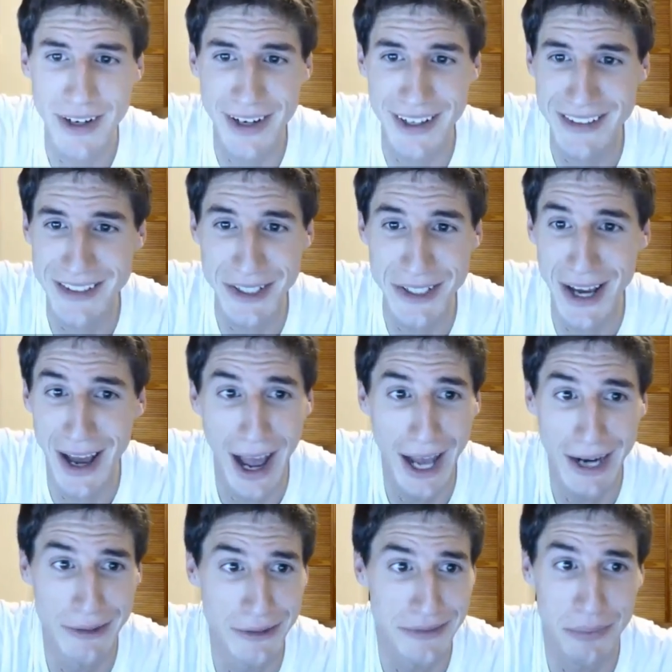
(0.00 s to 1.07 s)
Right?
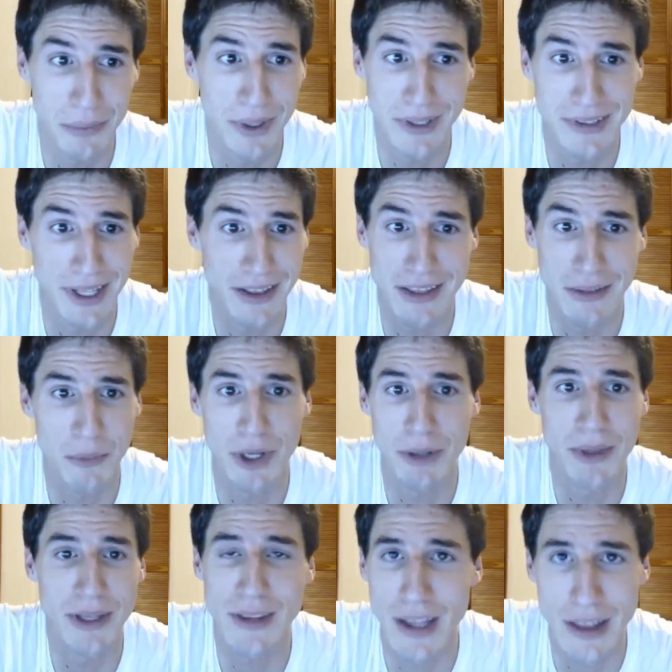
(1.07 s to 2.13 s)
I don't. What do
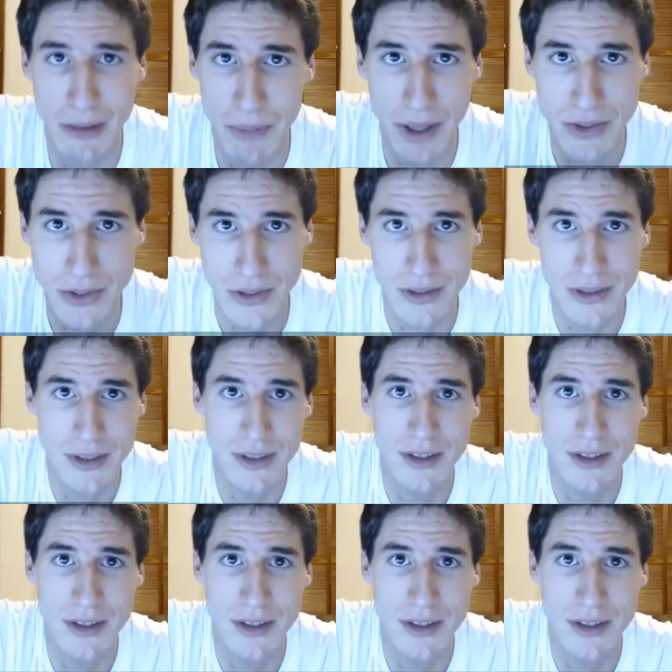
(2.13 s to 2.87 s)
you mean 10th dimension?